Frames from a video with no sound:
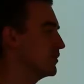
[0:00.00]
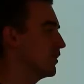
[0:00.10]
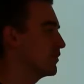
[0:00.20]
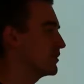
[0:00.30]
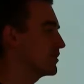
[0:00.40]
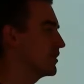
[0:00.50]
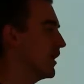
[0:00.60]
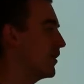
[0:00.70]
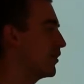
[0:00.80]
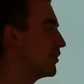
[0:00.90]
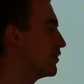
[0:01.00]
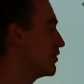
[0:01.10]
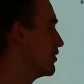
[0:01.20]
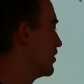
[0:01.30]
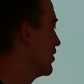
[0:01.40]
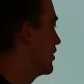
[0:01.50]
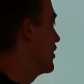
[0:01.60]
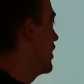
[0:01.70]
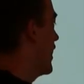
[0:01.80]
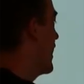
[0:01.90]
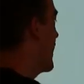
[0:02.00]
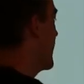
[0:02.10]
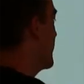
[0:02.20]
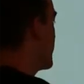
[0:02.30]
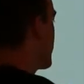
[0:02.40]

you know, less than an hour. And